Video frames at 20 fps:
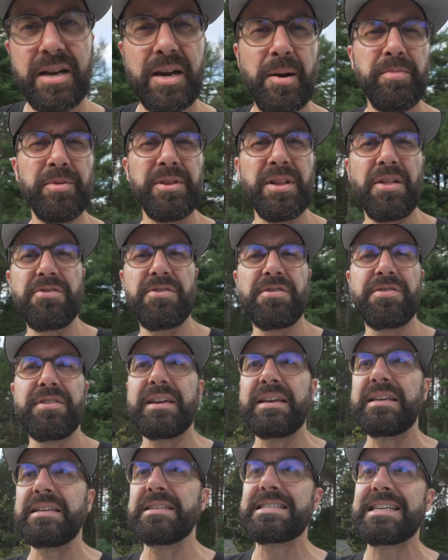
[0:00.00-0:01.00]
couple other
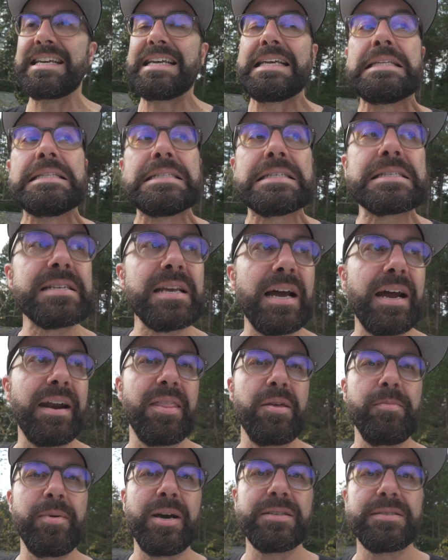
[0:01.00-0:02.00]
things inside of
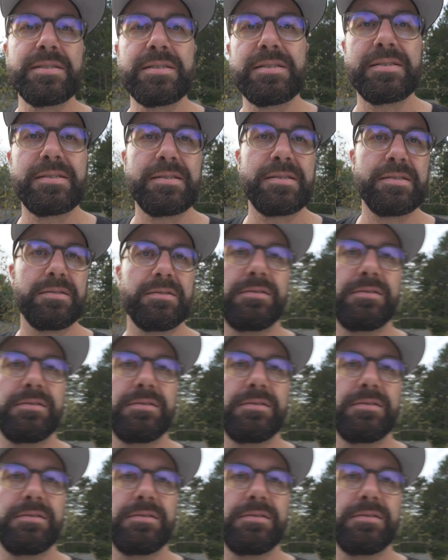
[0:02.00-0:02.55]
the bus.